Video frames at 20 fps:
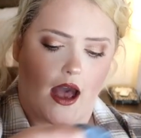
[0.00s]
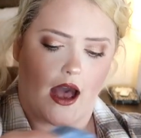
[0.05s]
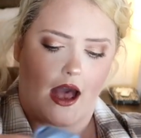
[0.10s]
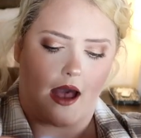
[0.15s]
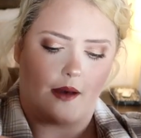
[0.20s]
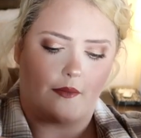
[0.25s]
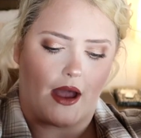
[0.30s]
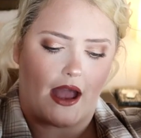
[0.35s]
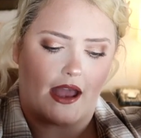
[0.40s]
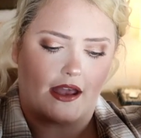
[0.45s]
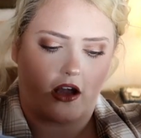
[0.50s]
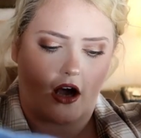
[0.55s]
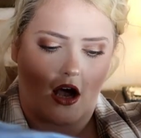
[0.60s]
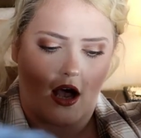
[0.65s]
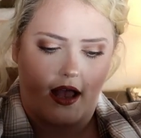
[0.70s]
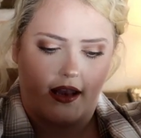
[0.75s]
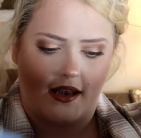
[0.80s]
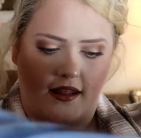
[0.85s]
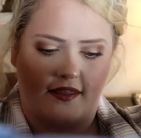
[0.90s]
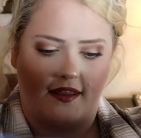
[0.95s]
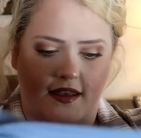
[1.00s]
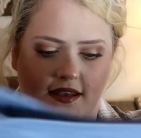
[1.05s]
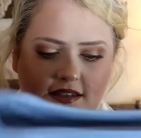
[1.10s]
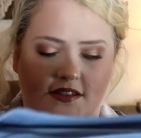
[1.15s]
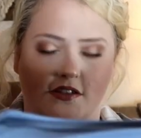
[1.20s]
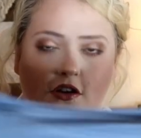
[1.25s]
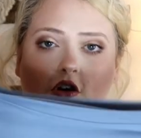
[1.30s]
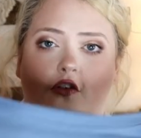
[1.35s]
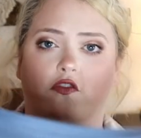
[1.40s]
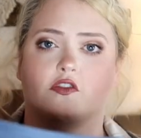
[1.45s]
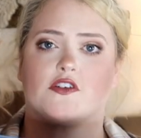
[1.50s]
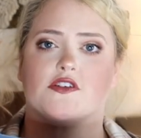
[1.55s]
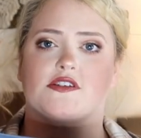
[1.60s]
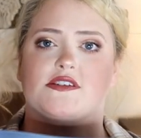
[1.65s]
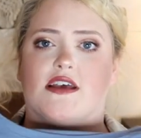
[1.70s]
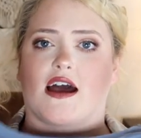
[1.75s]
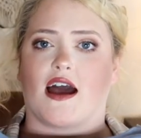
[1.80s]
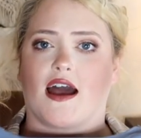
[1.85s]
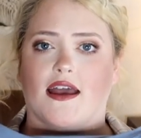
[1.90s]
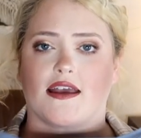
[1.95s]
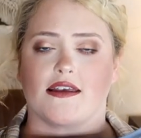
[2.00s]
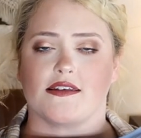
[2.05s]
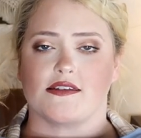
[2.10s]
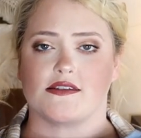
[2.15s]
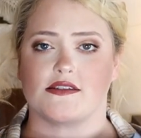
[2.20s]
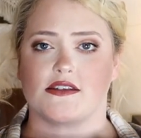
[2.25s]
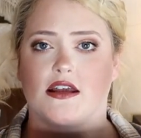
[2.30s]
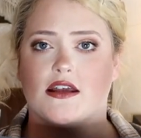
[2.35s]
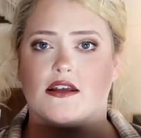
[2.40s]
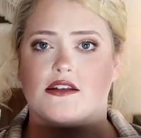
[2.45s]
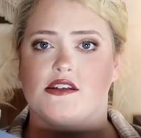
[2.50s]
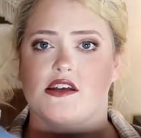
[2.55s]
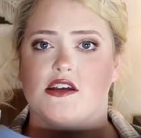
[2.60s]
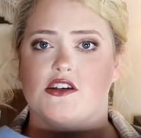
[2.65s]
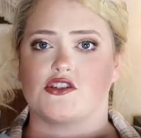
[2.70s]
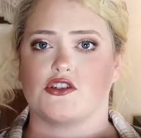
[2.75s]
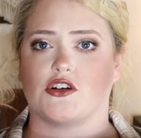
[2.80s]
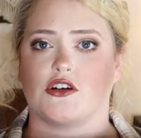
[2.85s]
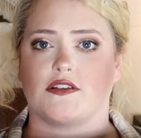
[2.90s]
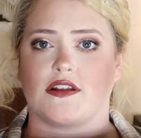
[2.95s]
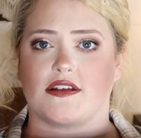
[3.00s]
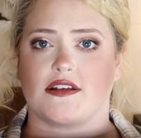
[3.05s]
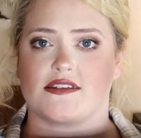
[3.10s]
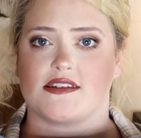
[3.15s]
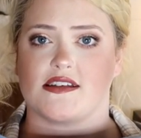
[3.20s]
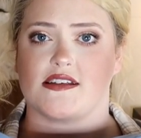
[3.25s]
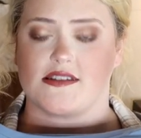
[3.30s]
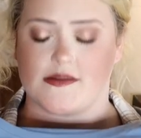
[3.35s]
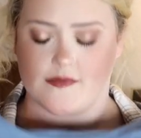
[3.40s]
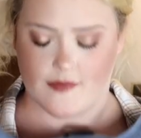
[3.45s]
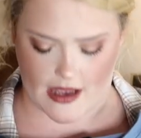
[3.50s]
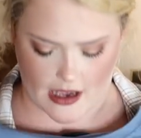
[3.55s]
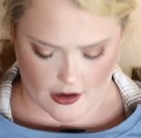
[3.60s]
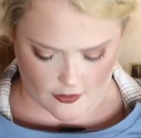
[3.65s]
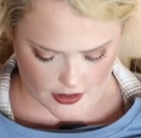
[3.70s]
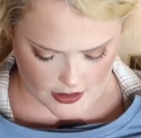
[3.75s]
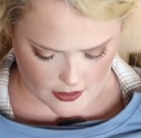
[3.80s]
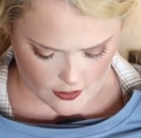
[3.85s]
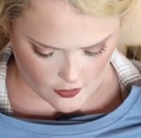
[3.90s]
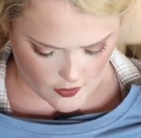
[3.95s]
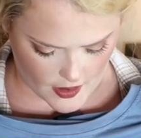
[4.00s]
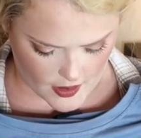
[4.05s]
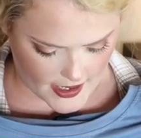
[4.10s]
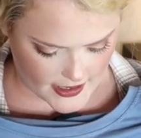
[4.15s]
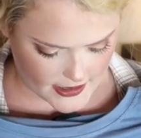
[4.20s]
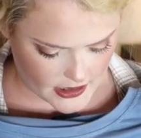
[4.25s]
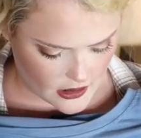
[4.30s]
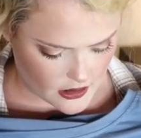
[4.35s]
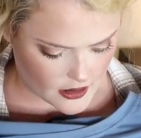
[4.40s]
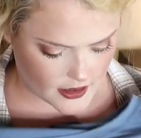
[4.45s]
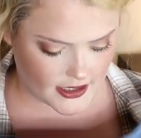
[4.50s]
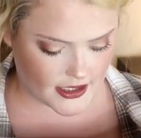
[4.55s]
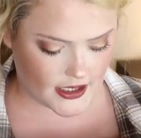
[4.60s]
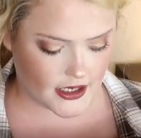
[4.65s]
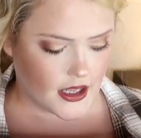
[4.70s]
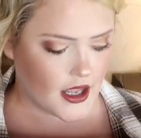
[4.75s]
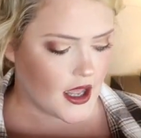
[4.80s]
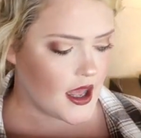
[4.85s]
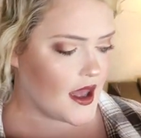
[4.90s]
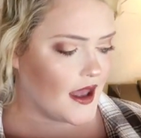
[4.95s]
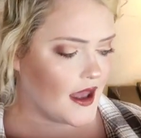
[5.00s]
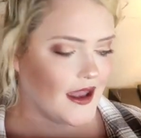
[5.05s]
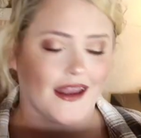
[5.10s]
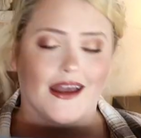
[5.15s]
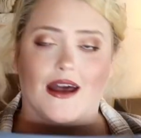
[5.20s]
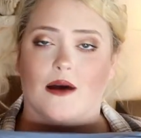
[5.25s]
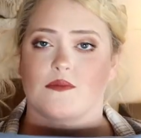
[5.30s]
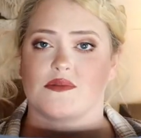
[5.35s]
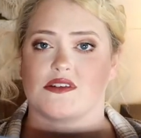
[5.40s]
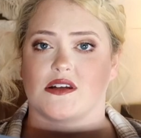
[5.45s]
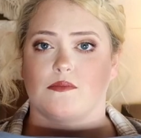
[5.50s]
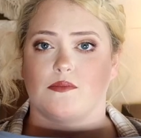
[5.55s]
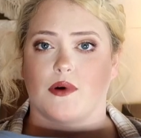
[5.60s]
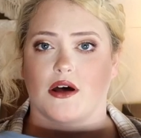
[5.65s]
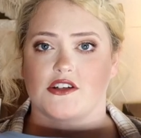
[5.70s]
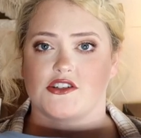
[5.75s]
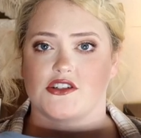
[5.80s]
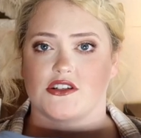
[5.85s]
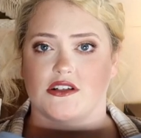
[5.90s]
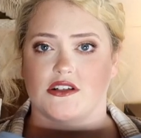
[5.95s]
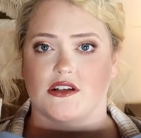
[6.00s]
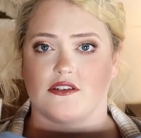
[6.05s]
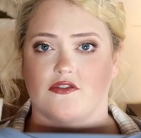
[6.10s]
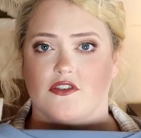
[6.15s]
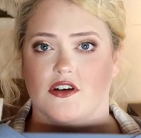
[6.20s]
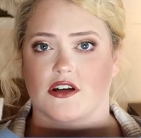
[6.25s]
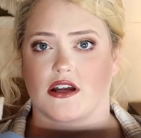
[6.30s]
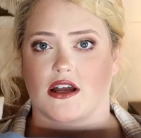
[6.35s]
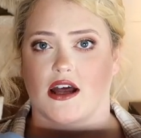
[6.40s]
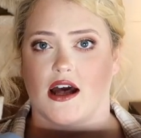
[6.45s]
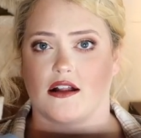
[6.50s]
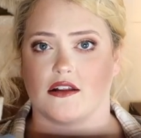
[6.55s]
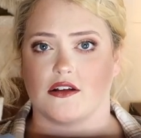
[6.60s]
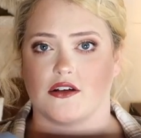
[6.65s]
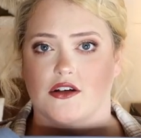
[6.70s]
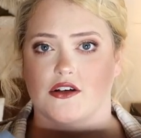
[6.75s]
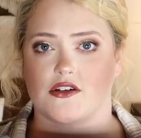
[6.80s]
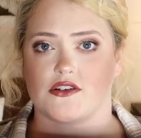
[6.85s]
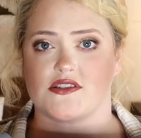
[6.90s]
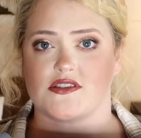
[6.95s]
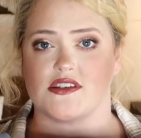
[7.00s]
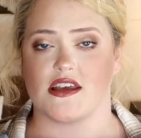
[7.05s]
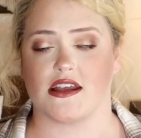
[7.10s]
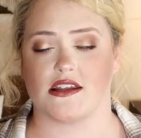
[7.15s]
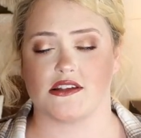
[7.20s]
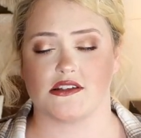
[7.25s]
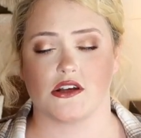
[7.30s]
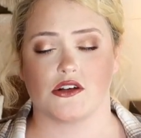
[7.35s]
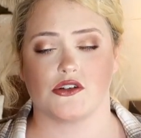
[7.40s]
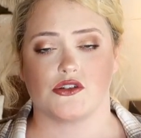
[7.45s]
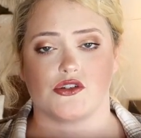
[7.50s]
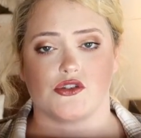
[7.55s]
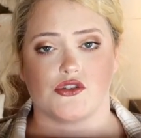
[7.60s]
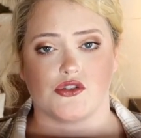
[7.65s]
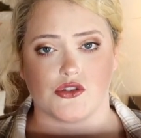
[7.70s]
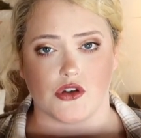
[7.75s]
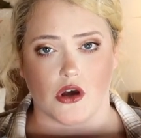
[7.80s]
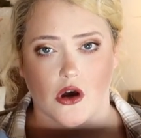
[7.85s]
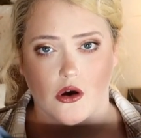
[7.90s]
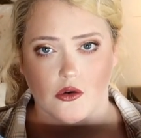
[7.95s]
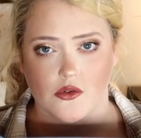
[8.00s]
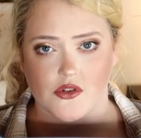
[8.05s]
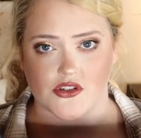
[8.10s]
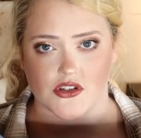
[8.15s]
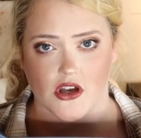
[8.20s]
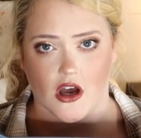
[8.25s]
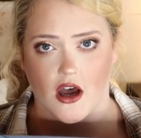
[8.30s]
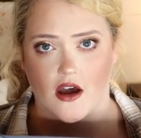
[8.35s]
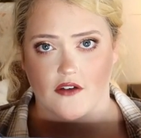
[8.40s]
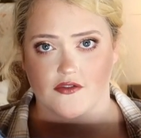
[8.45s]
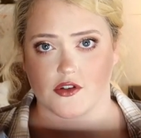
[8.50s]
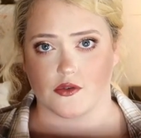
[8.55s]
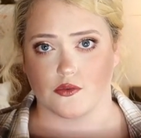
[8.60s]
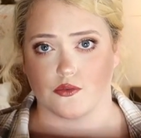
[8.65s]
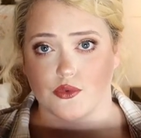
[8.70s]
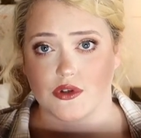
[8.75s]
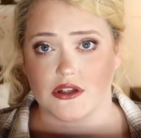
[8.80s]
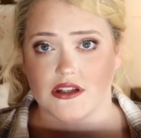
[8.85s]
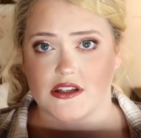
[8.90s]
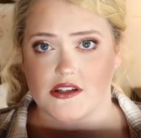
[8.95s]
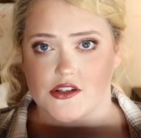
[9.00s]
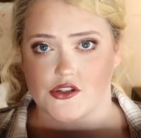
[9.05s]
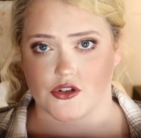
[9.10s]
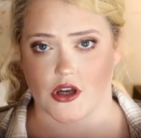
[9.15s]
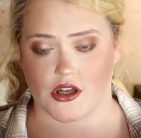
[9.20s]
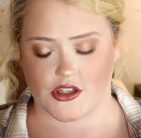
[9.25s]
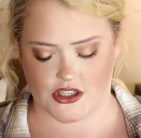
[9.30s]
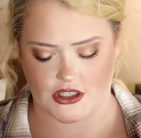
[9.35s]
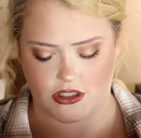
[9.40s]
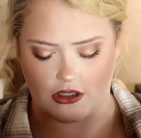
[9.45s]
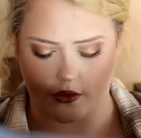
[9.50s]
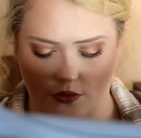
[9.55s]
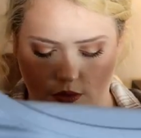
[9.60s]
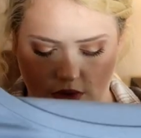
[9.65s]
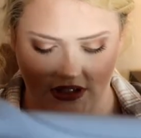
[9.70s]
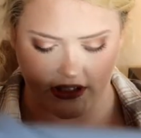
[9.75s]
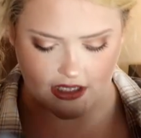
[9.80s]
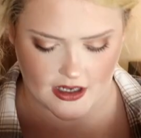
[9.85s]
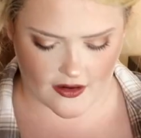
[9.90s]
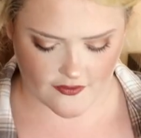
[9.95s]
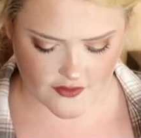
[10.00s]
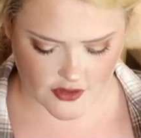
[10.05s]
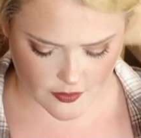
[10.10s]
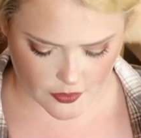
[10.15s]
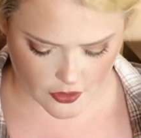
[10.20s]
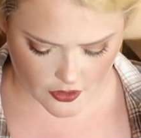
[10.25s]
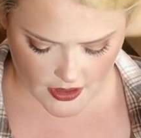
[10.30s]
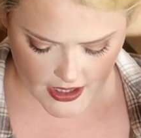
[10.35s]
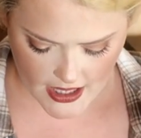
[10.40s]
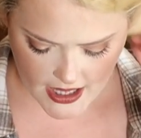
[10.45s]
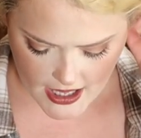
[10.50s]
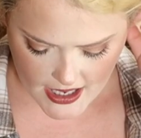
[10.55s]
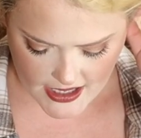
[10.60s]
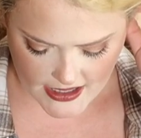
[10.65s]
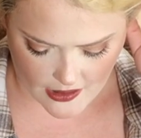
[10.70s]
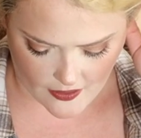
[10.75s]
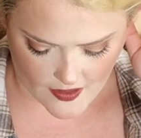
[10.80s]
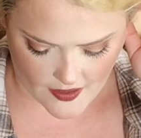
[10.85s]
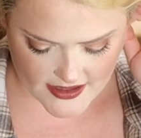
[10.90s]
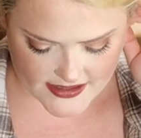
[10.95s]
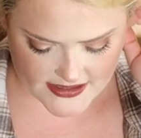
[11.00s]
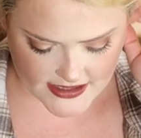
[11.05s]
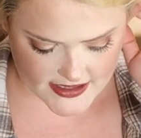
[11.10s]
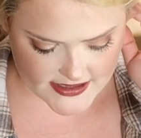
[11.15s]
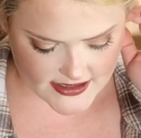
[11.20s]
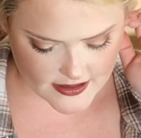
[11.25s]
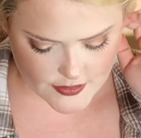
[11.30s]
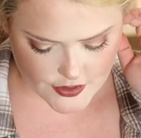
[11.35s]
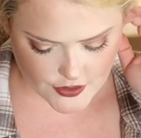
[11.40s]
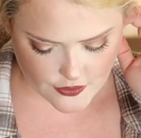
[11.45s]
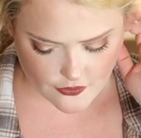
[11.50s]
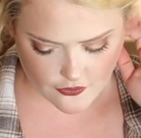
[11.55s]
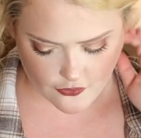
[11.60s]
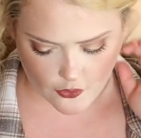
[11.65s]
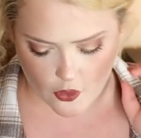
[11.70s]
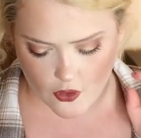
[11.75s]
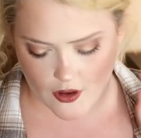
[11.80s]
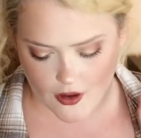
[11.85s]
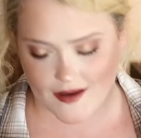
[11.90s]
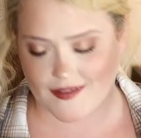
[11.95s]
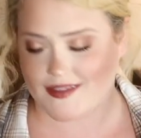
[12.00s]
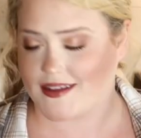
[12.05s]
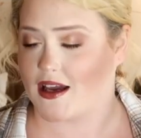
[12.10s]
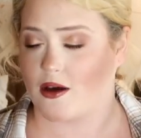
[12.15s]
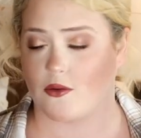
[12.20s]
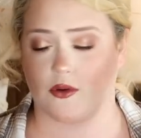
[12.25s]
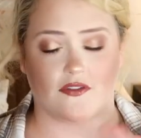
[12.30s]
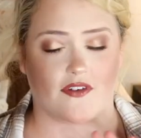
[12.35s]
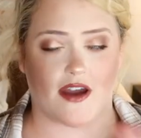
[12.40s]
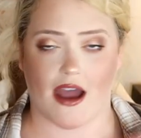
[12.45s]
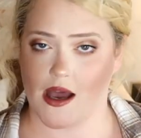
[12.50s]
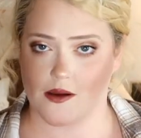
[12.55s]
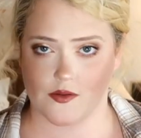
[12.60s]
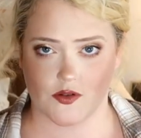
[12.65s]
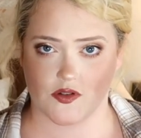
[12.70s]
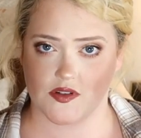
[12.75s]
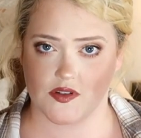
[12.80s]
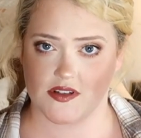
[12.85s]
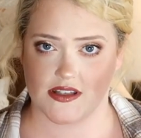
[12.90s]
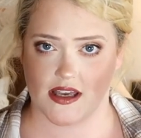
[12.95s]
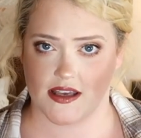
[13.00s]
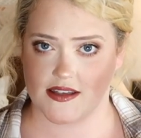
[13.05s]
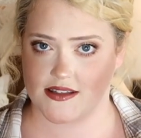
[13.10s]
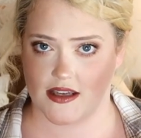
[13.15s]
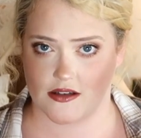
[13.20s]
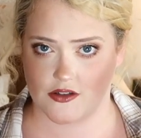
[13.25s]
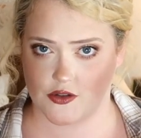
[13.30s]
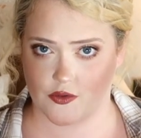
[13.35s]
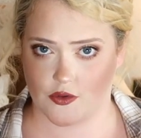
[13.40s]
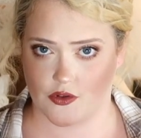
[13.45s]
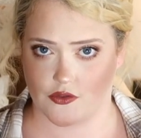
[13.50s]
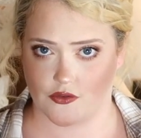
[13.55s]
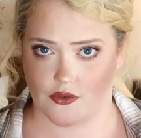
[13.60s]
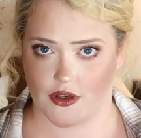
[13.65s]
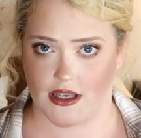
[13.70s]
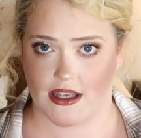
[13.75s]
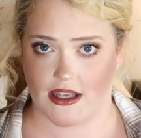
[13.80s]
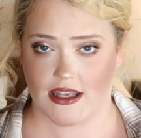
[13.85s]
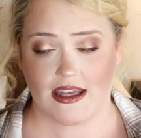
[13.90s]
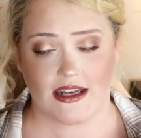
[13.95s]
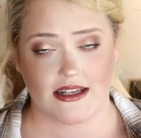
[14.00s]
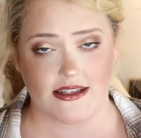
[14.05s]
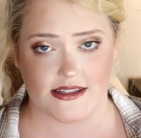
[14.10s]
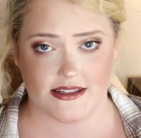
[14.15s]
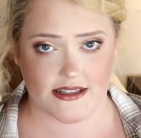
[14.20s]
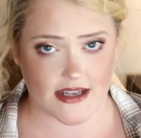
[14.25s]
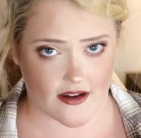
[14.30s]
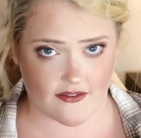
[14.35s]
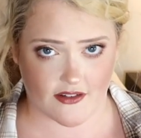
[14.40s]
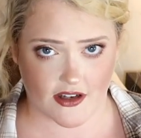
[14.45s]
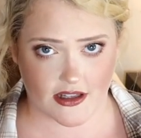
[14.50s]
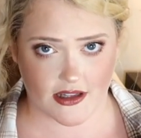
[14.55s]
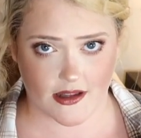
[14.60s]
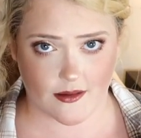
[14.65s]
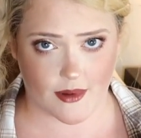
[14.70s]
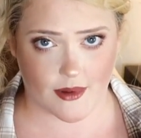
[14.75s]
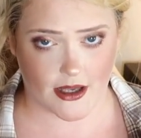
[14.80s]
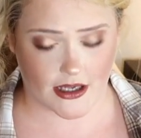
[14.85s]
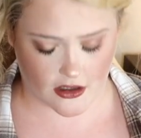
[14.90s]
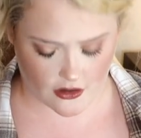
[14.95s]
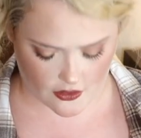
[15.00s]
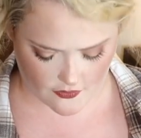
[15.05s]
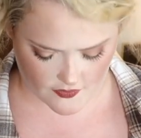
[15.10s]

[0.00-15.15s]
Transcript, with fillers: I got this oversized t-shirt that says Maui, Hawaii on it. It comes in a bunch of different colors. It's so soft, really stretchy, really comfortable. Now I sized up to a 4. I think I would have absolutely sized down to a 3. It is definitely big and